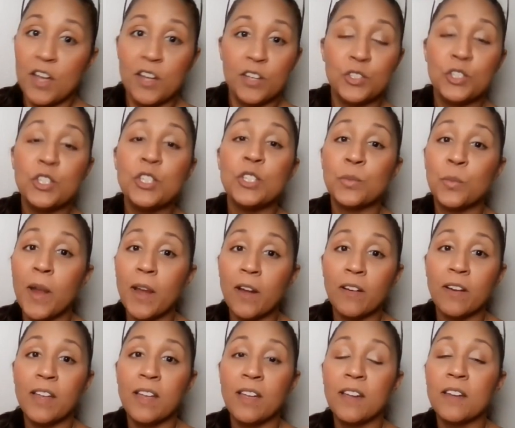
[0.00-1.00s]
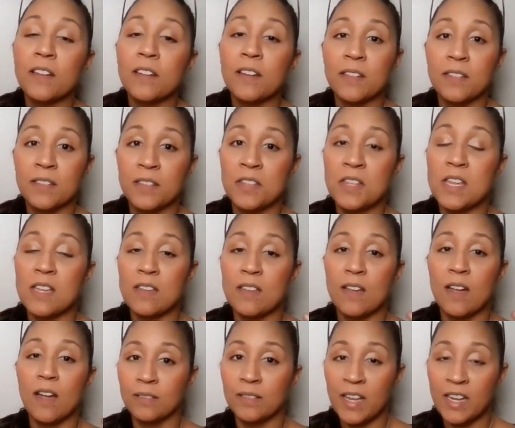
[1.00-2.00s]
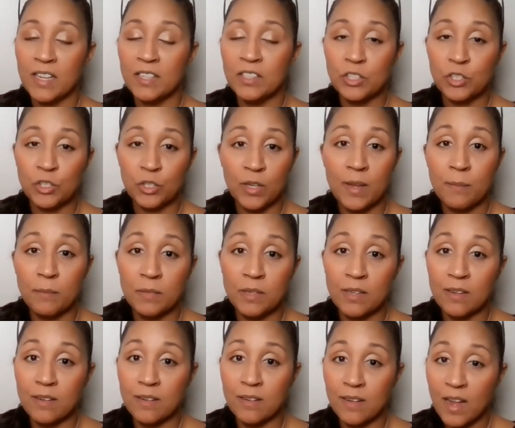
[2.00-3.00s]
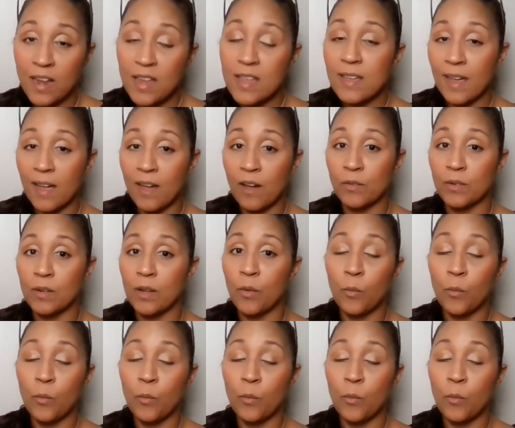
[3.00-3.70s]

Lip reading: She's wearing the lace trimmed nightgown